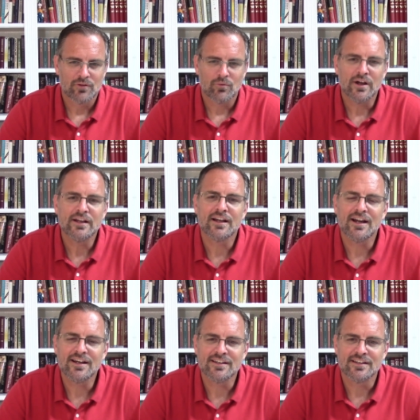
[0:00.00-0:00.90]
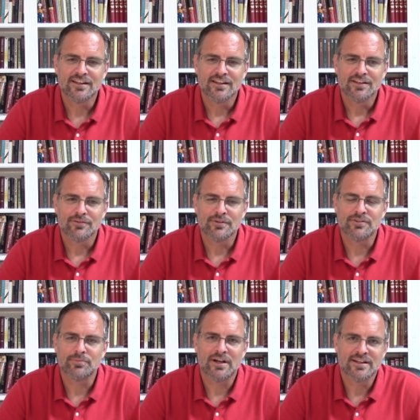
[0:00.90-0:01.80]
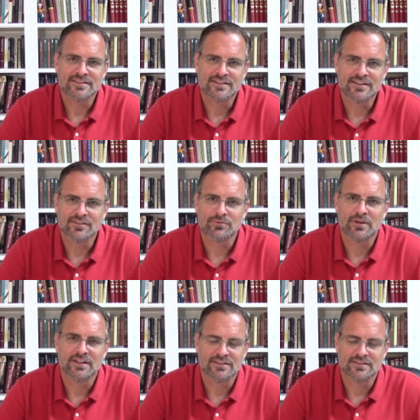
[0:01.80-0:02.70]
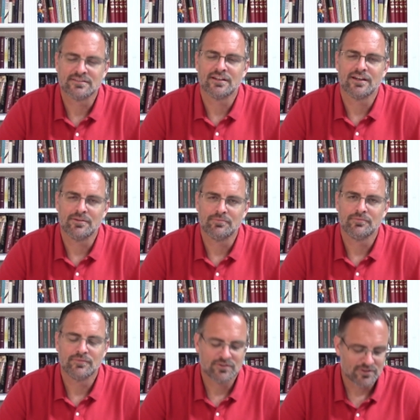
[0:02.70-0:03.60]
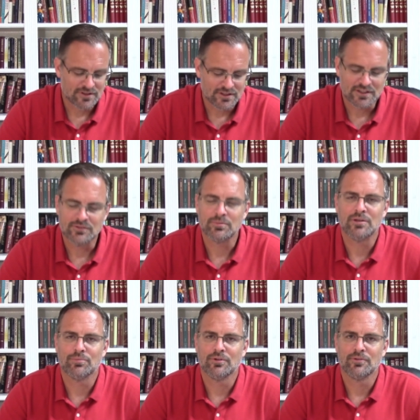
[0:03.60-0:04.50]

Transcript: why God responds this way at this time to these people.